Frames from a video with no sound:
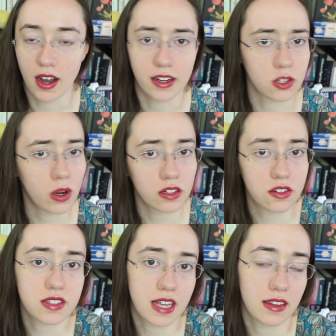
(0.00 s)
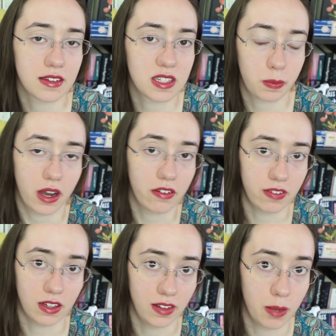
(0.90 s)
I don't understand the spec
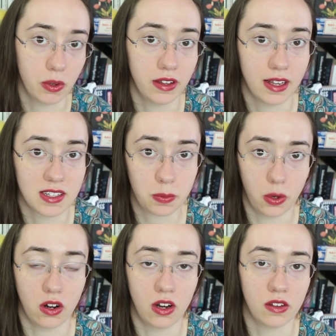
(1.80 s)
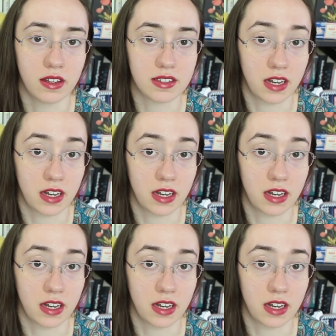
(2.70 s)
fic label that gets put on this.